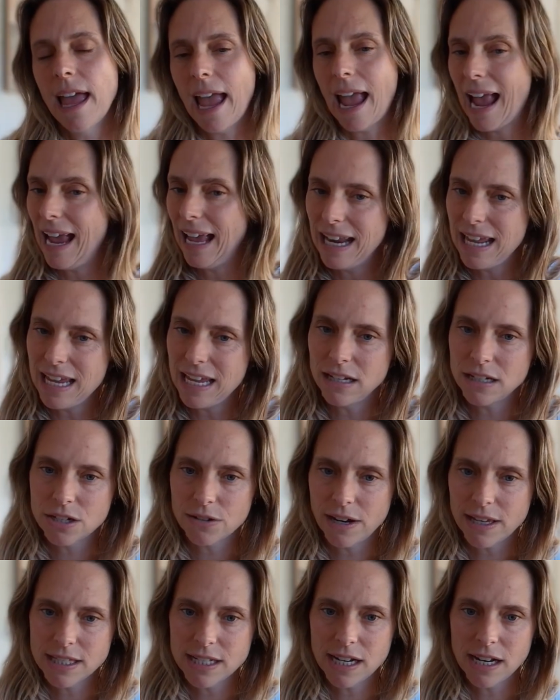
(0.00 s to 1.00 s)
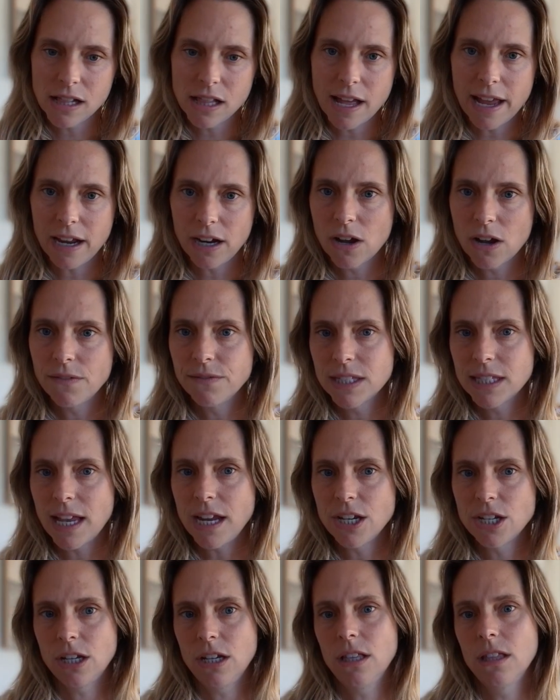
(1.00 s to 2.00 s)
Any interesting client
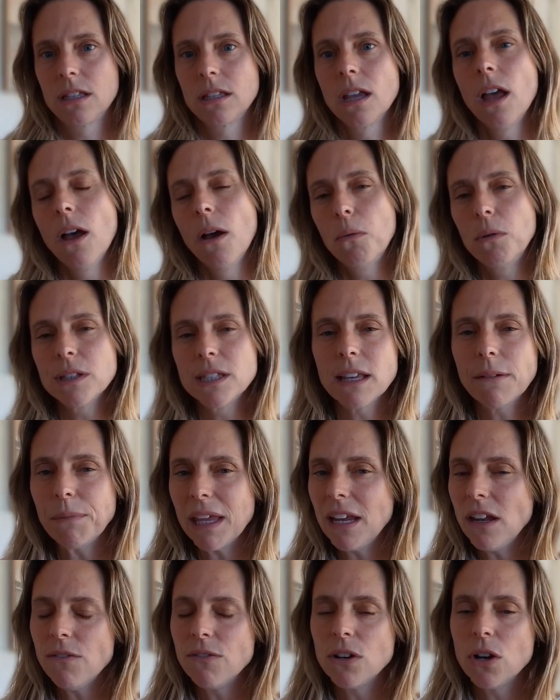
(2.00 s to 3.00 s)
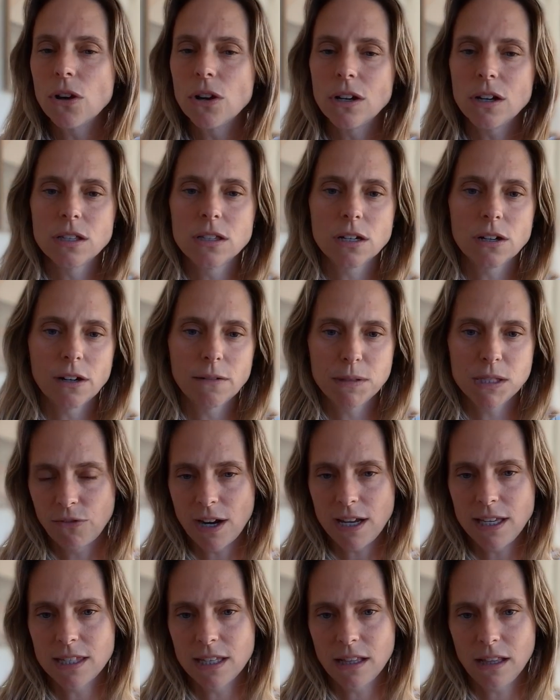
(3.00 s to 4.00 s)
conversations? What's something you've noticed or observed
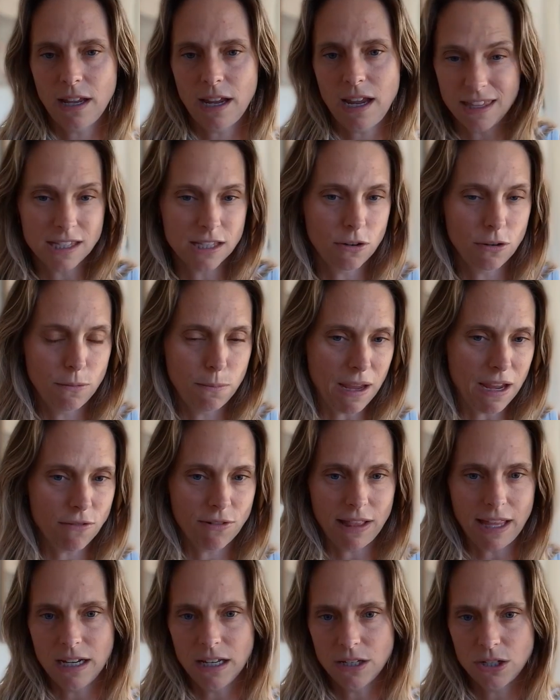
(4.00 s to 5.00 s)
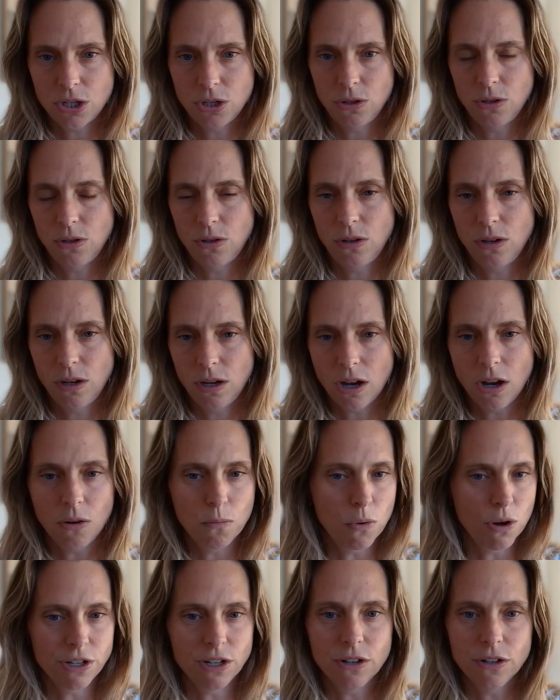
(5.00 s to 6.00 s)
recently? This could be related to
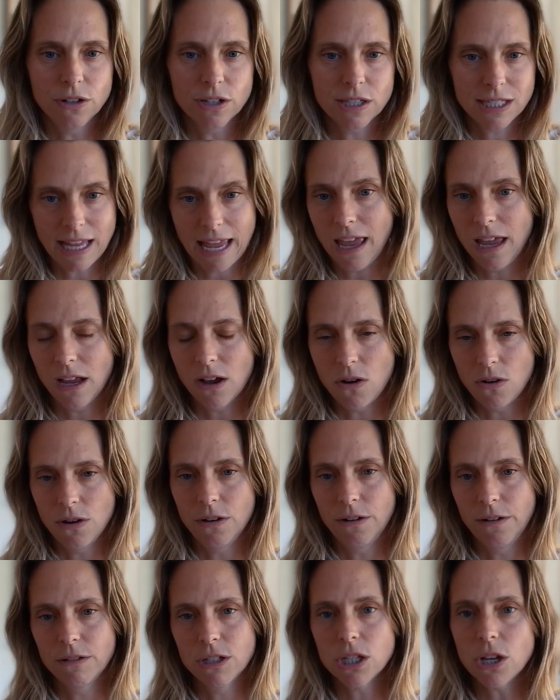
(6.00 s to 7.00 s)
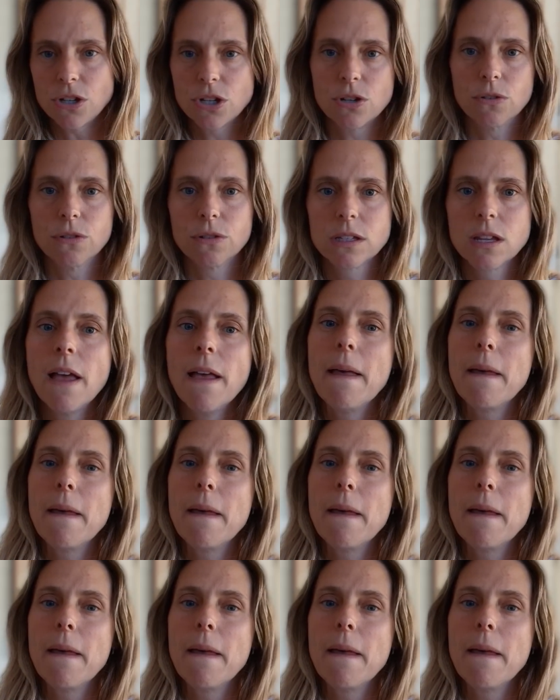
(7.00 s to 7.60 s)
what you're seeing on socials.